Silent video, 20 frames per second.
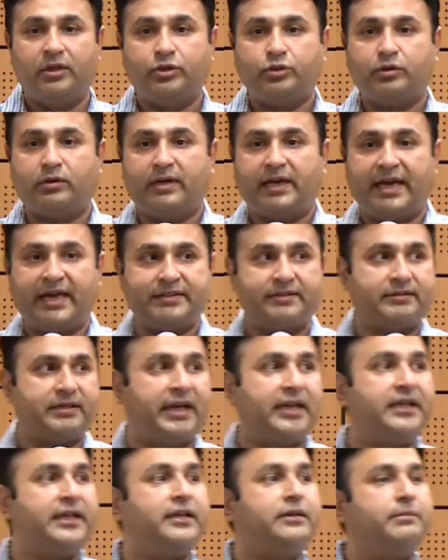so as
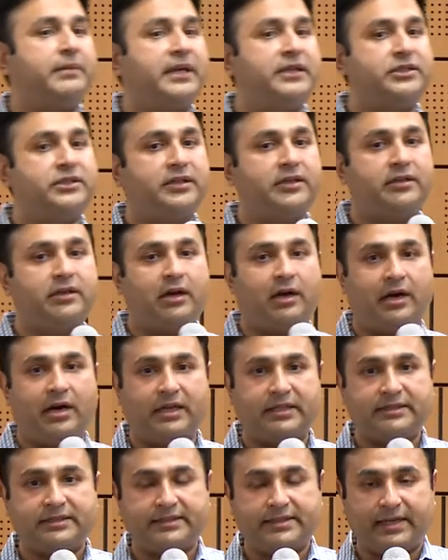Aileen mentioned,
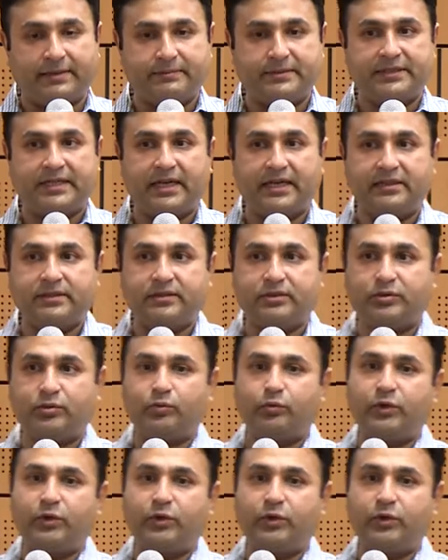all stem cells,